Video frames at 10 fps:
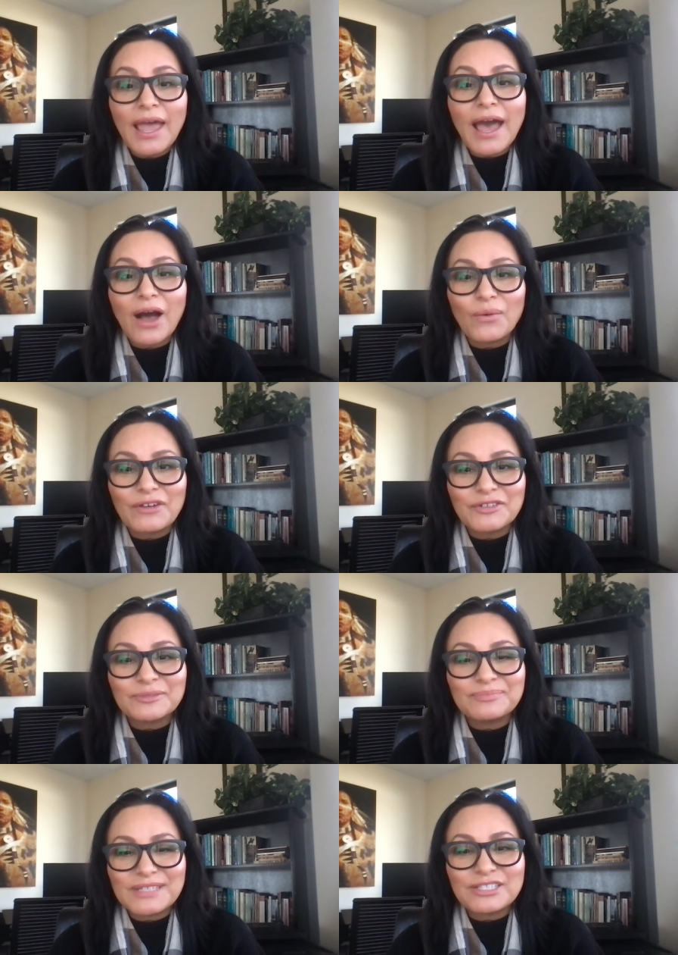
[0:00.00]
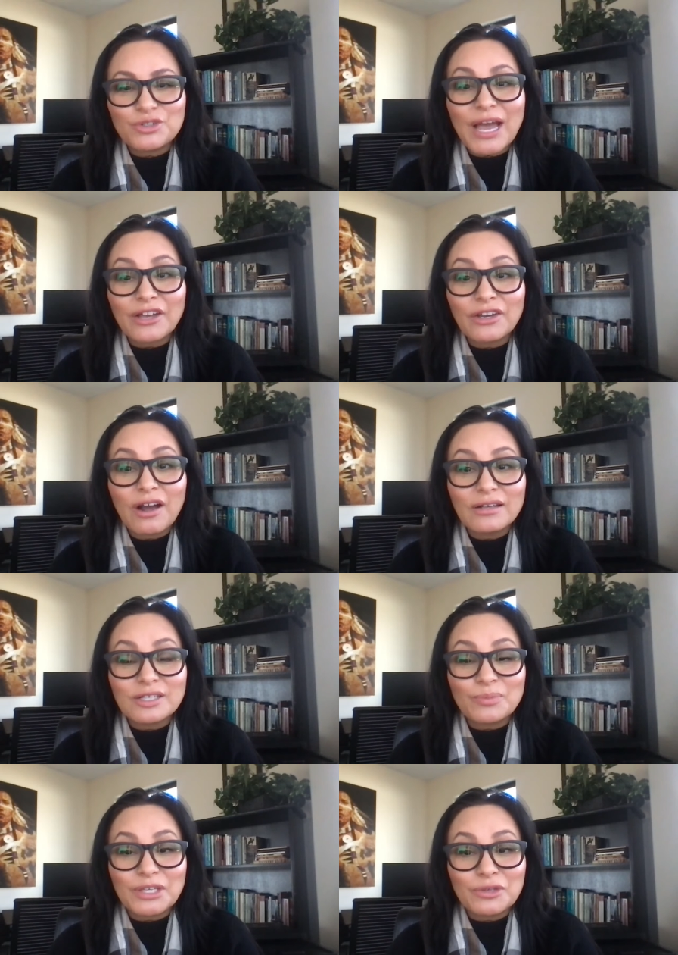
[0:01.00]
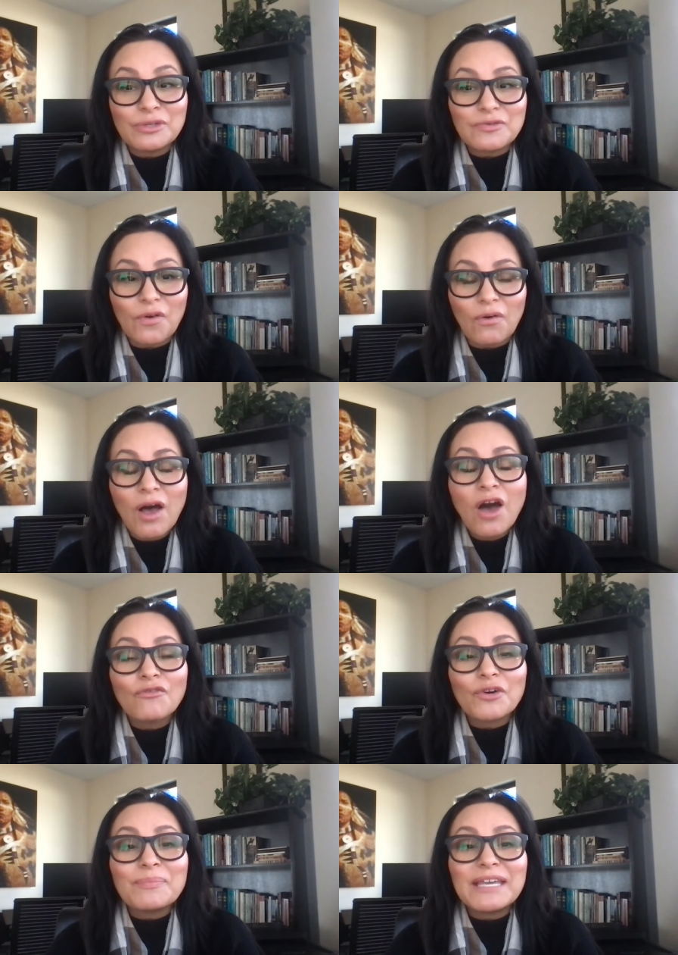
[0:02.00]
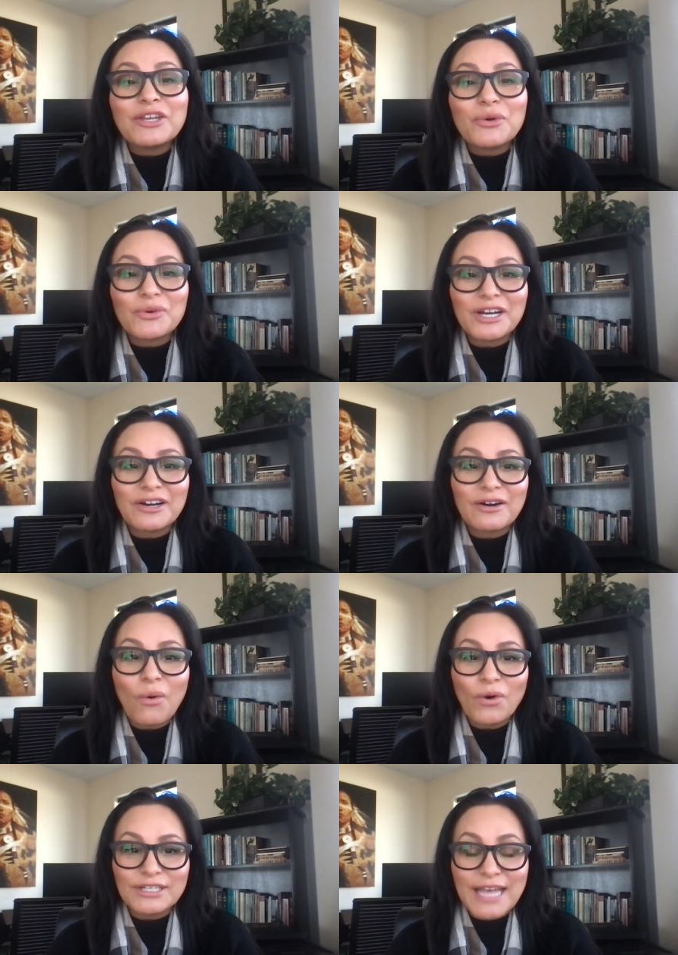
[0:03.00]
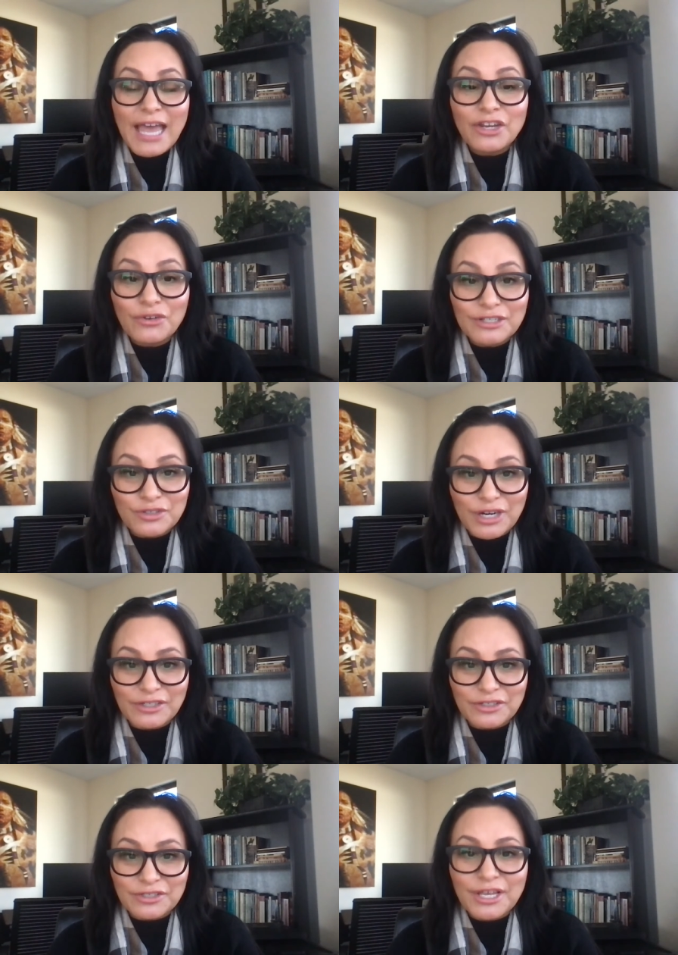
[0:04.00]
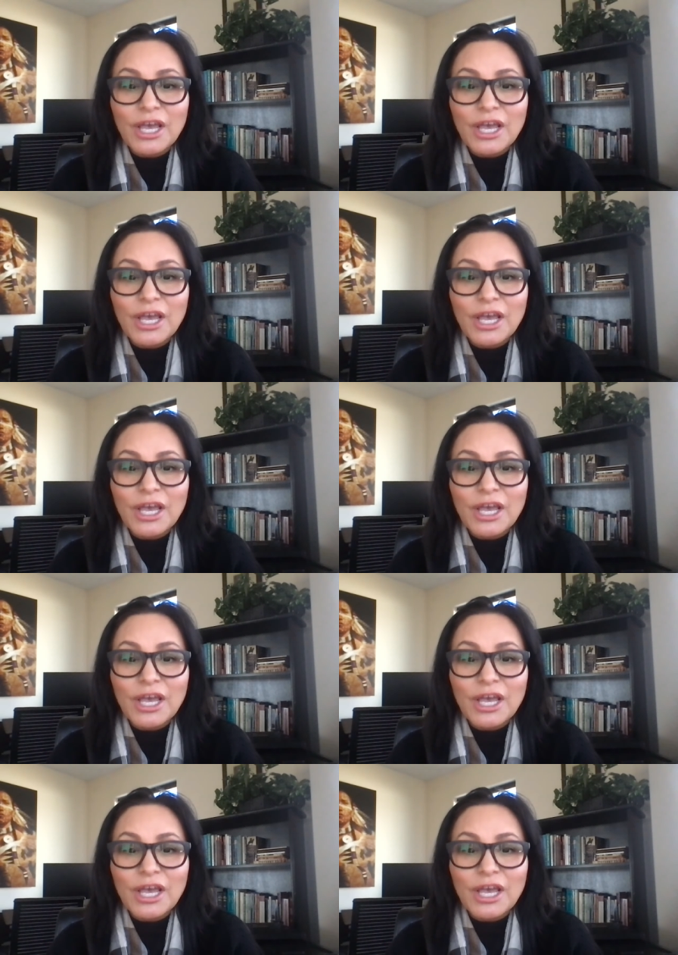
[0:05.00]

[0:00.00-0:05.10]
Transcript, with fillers: However, this track could also be useful for mid career or tenure instructors